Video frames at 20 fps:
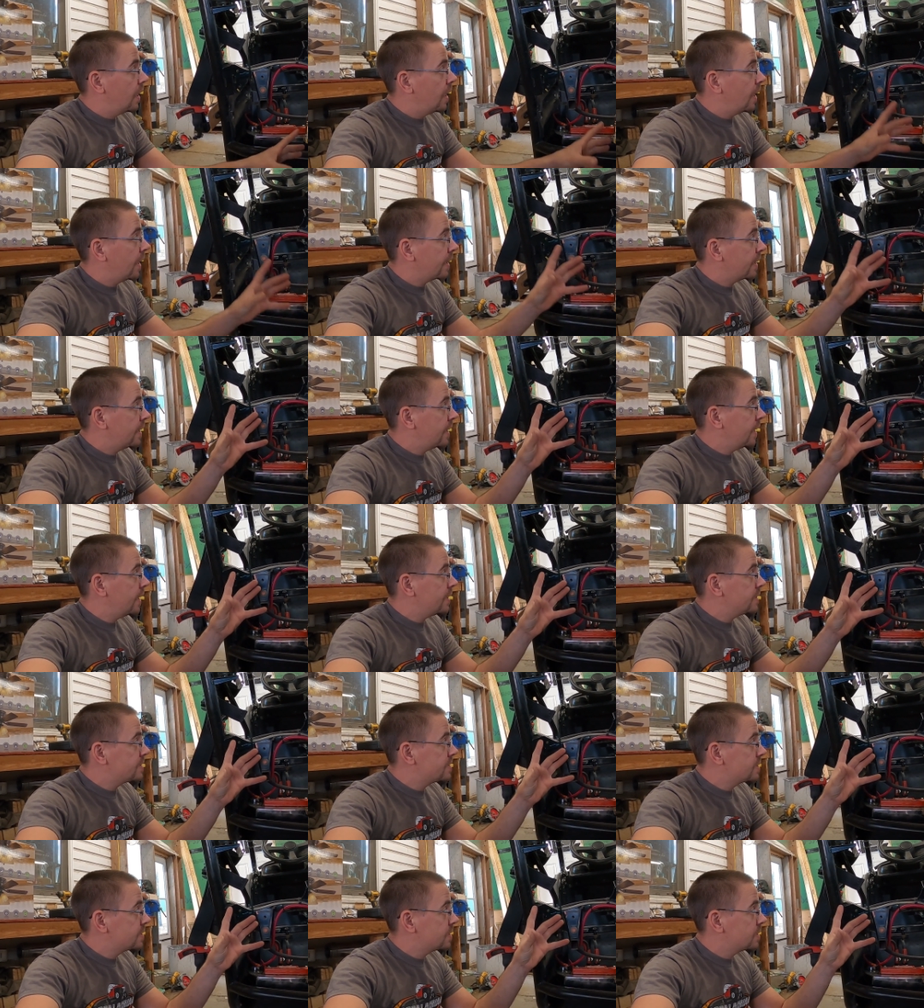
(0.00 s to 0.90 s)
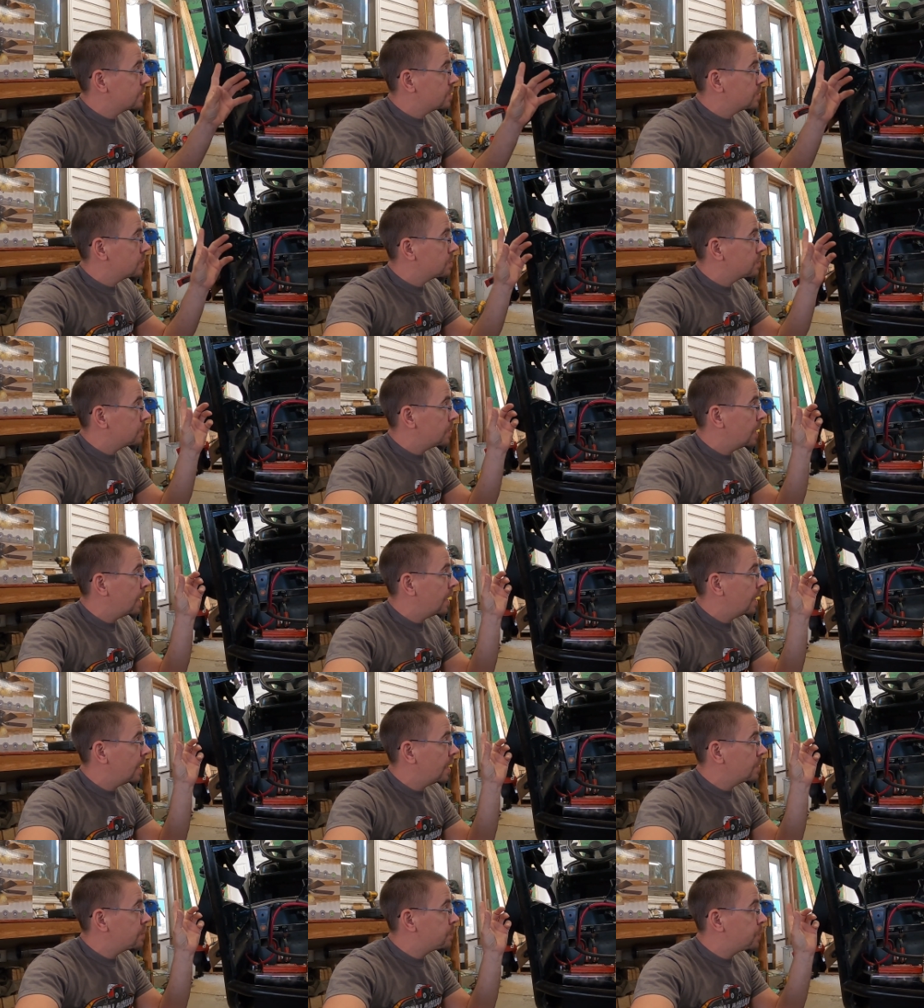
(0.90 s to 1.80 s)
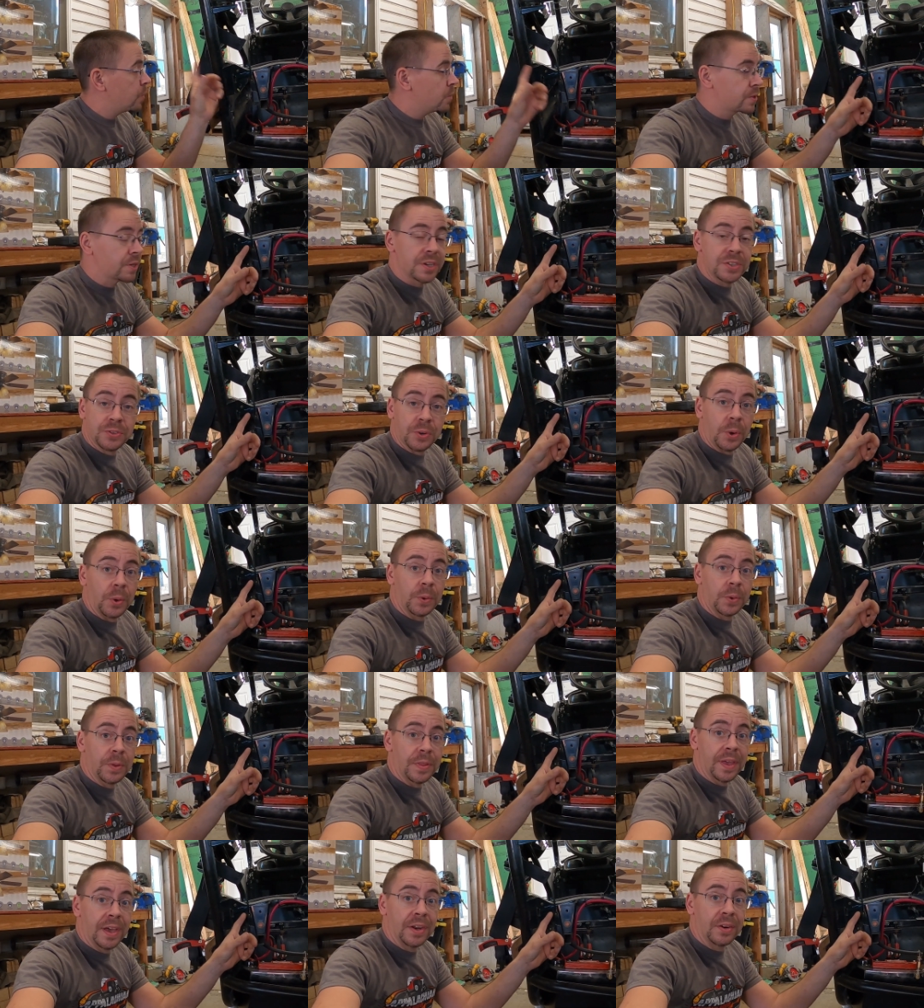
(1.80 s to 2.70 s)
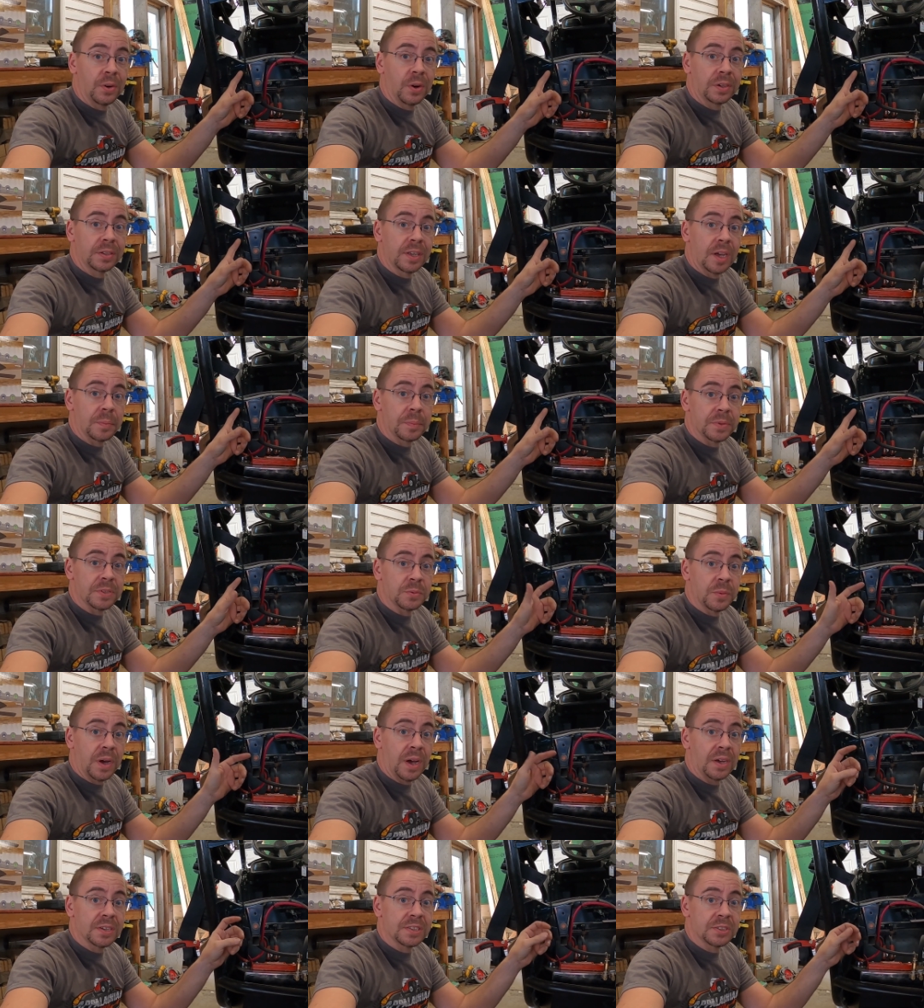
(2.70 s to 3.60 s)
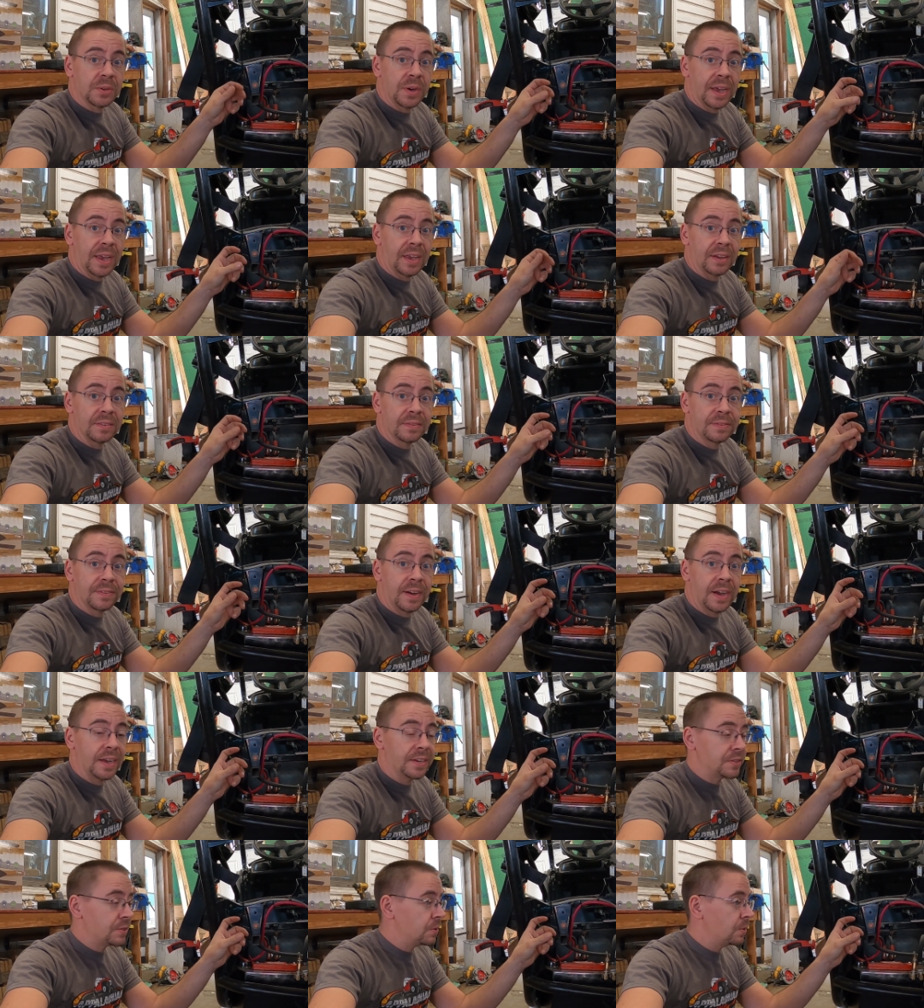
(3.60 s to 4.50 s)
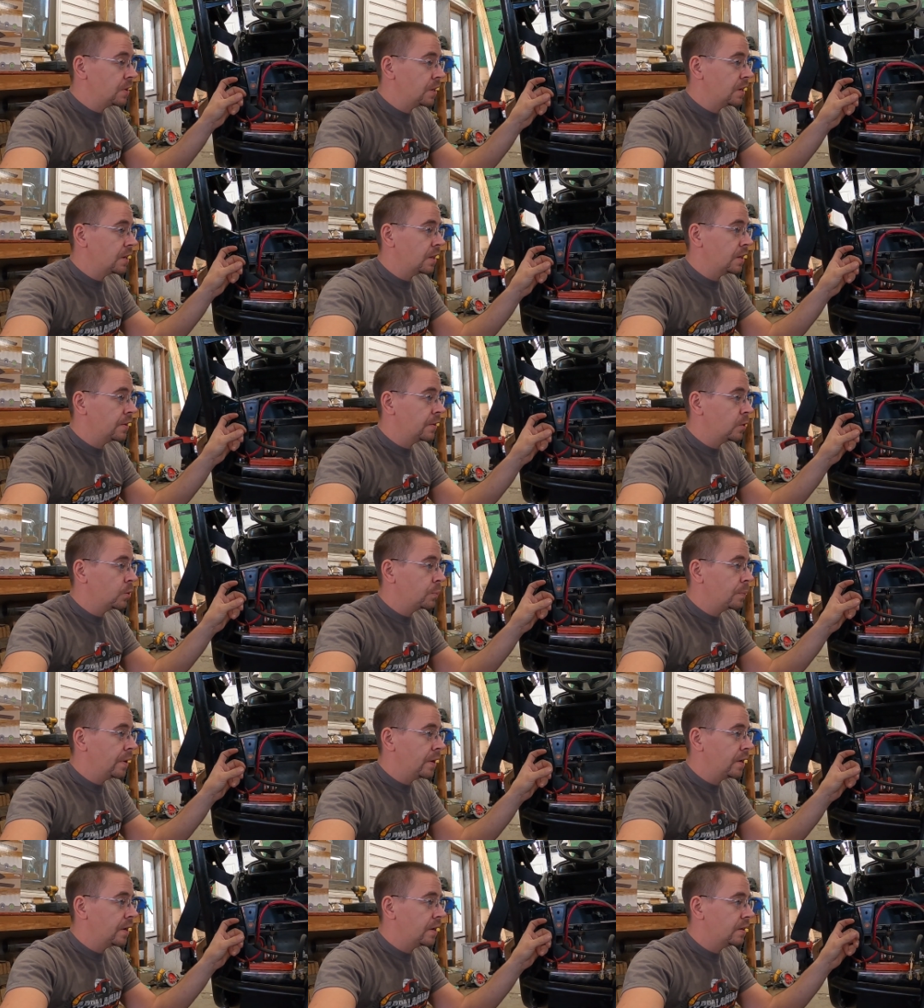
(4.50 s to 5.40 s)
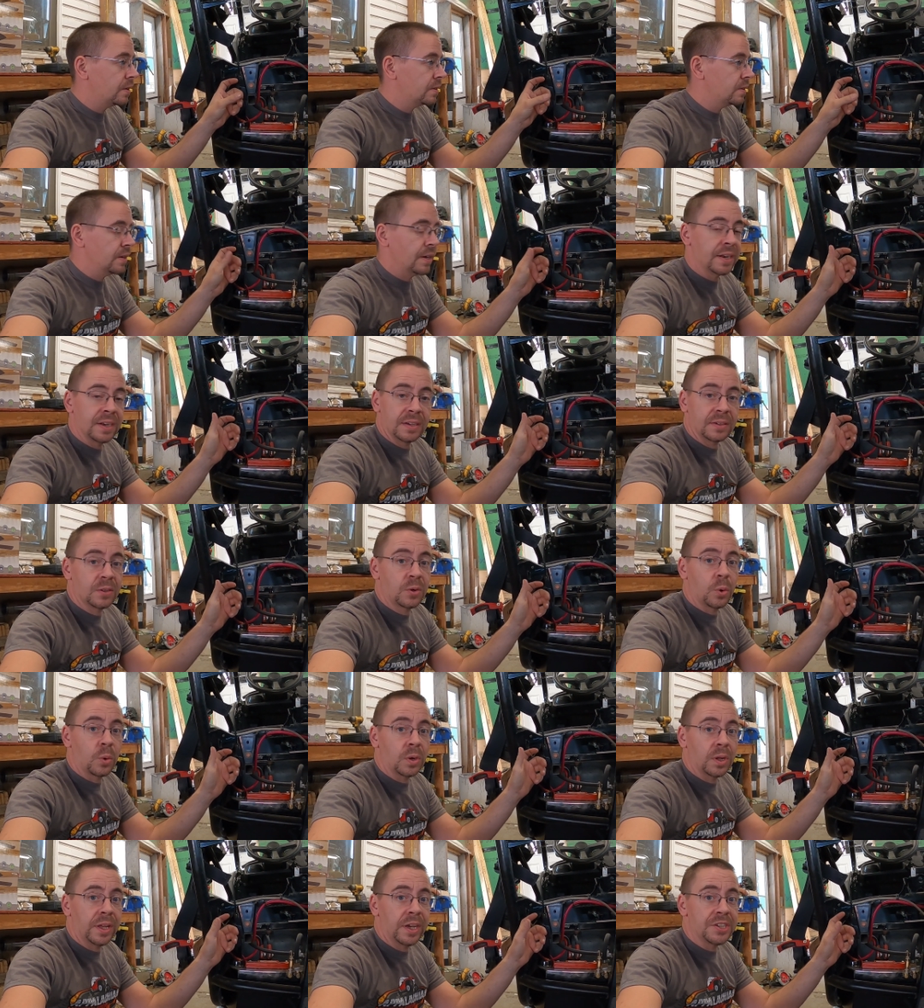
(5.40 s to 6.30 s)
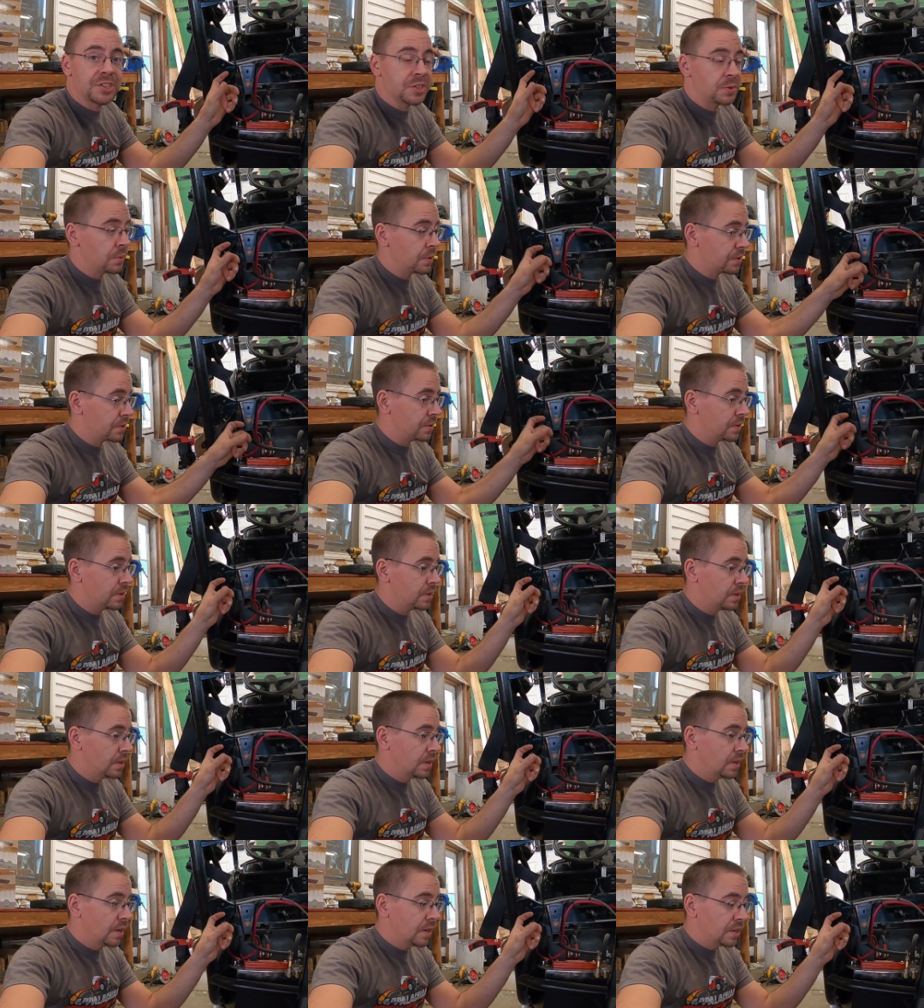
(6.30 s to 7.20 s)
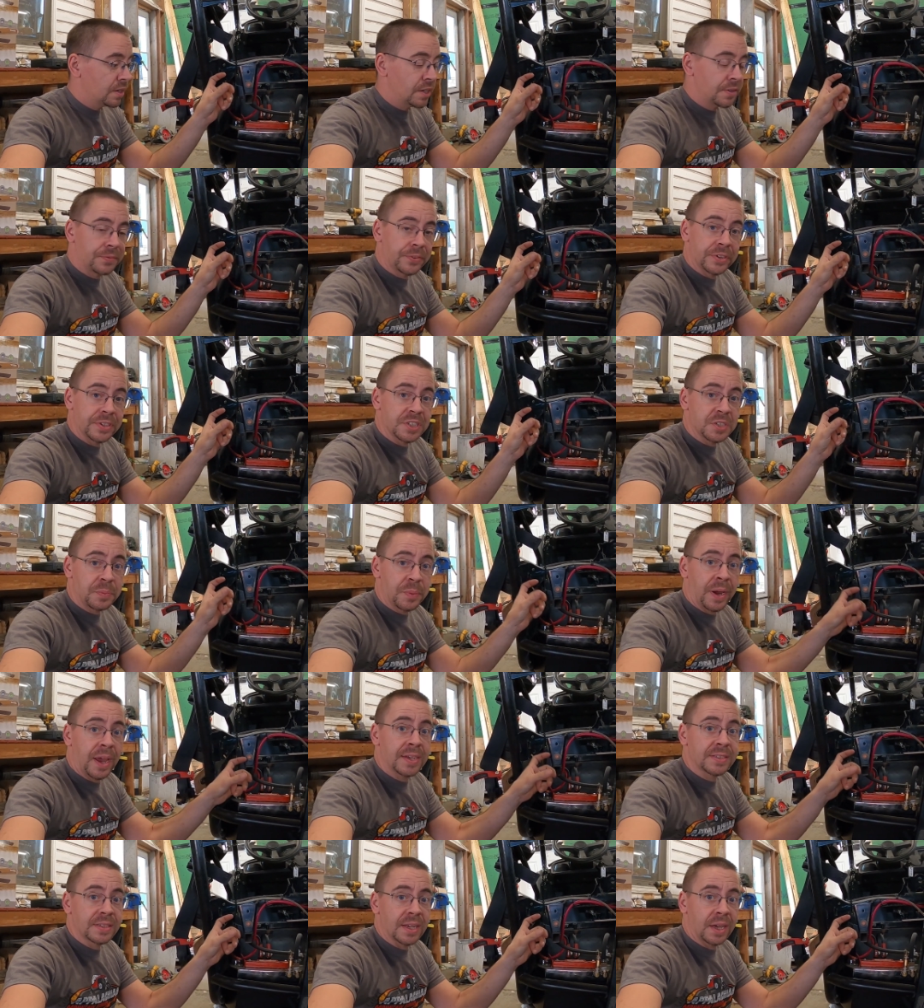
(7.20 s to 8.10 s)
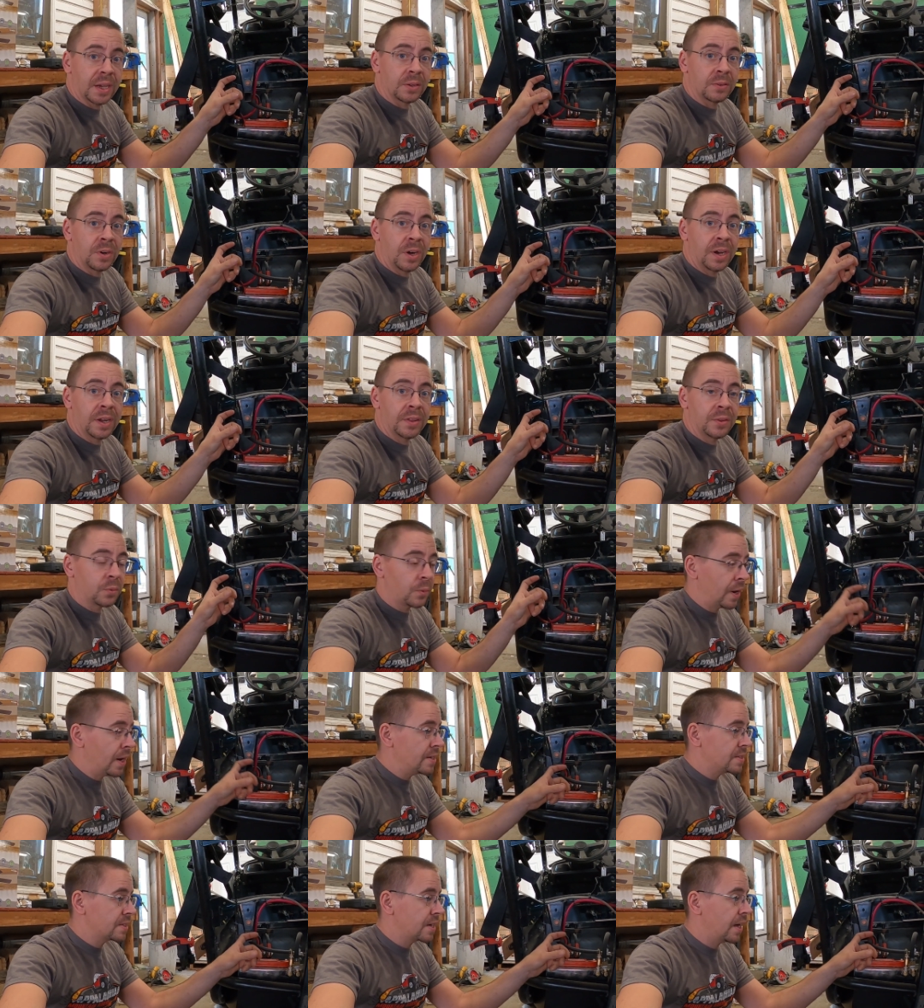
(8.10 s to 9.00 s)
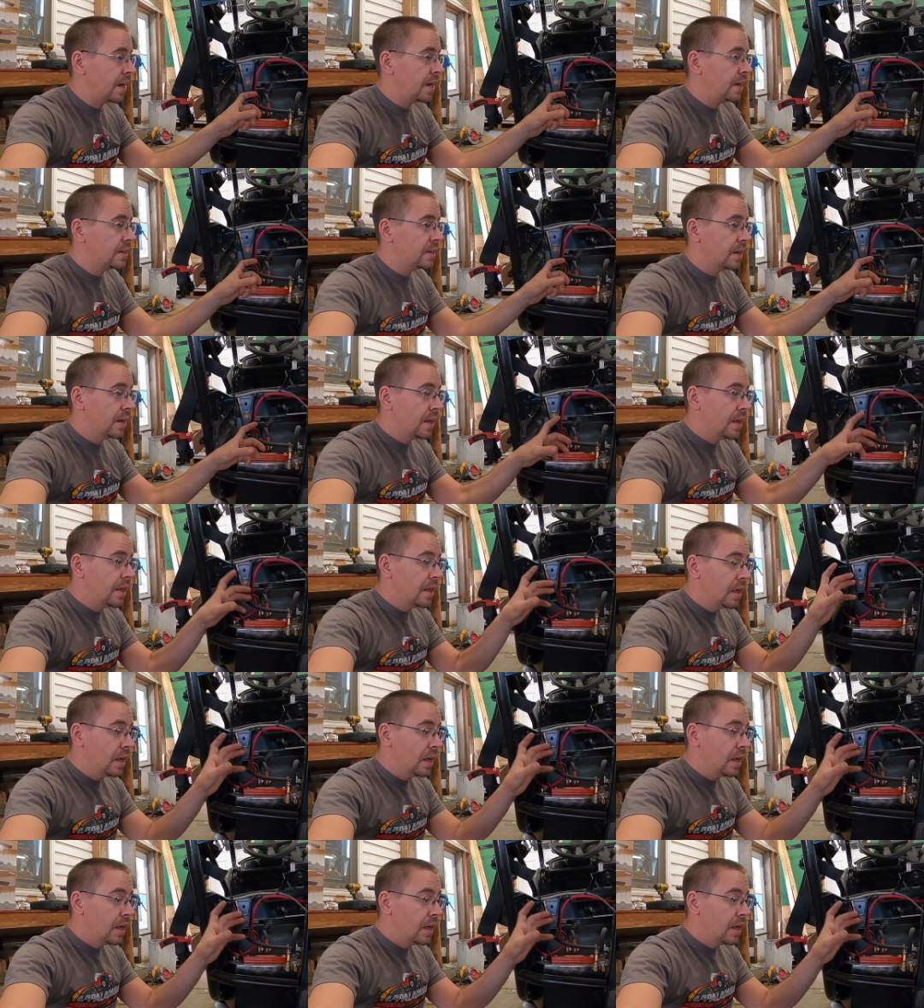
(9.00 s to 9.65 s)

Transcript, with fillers: I get my boost controller then hooked up as well so I can fine tune it a little better in correlation with the different springs that can run in the wastegate.